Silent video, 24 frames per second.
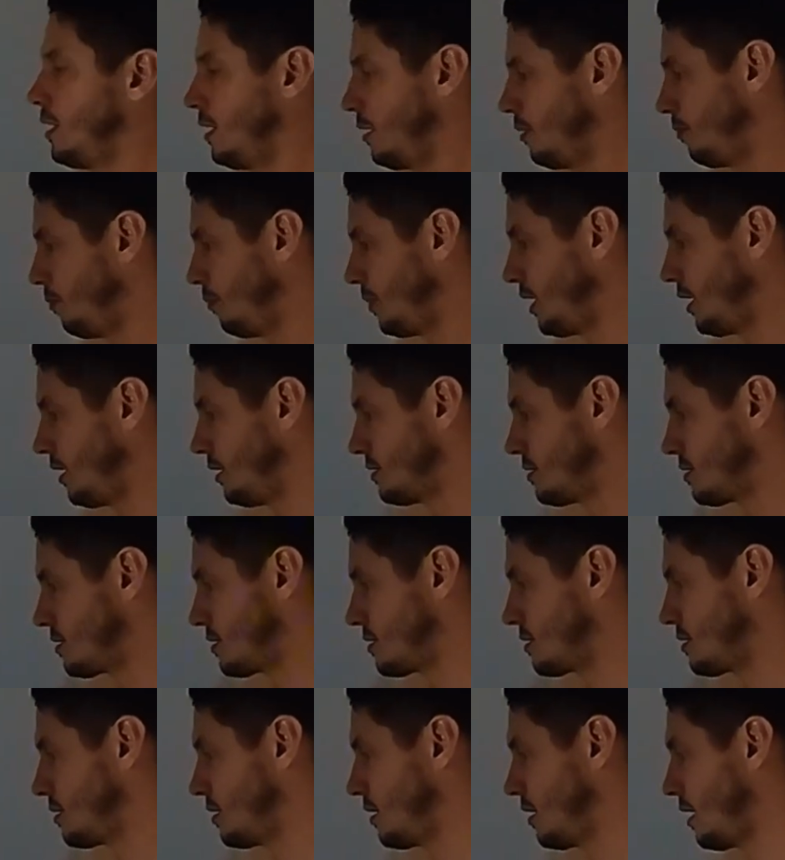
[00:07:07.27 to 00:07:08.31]

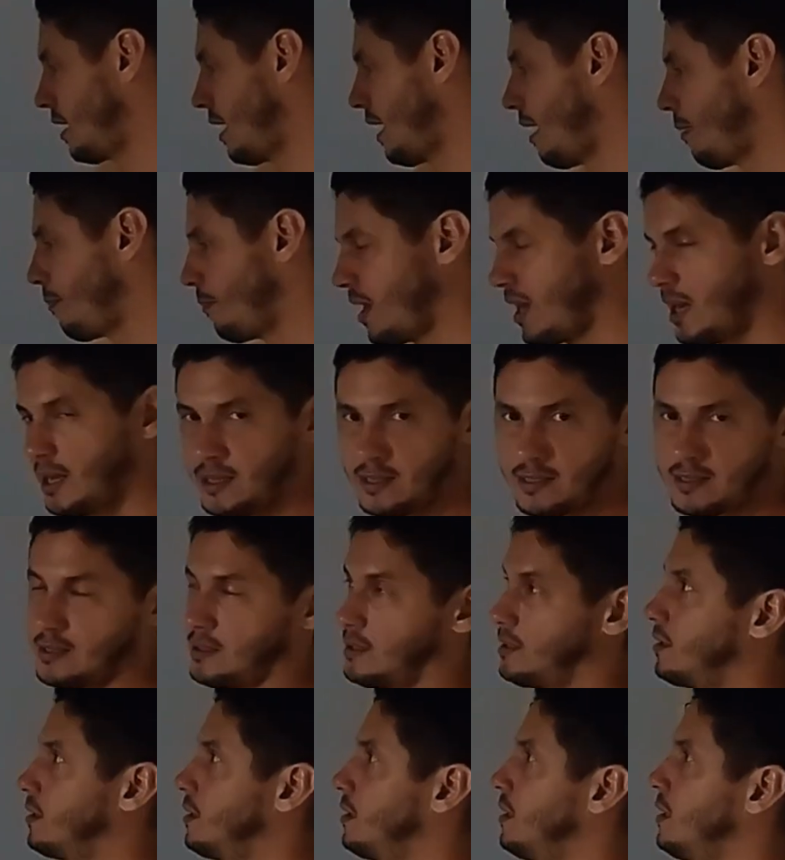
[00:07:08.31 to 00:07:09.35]
means
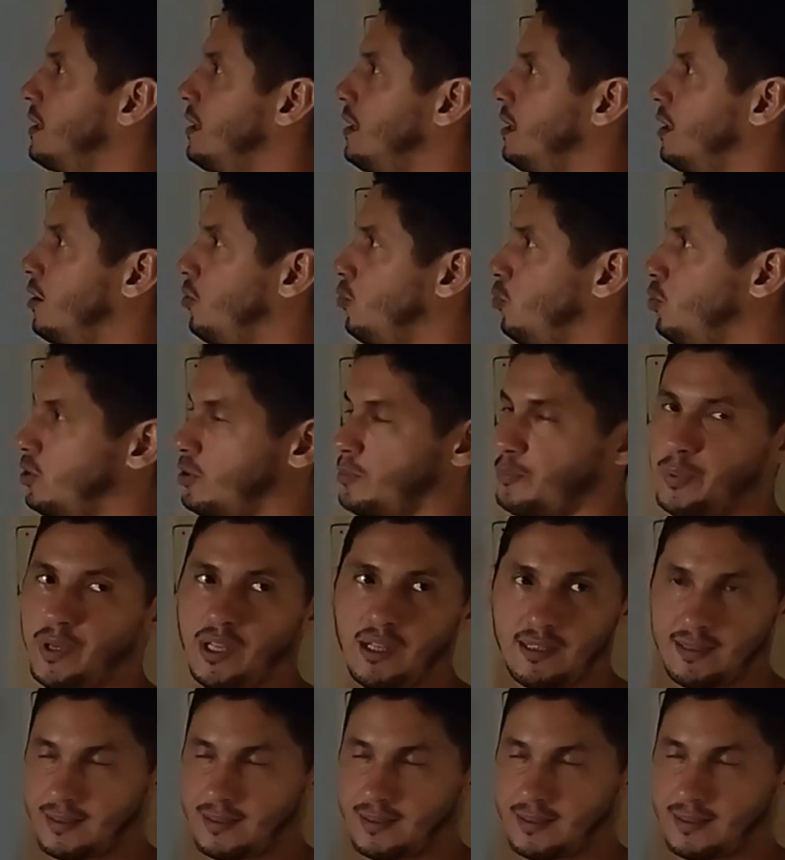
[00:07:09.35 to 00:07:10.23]
amazing. Would be the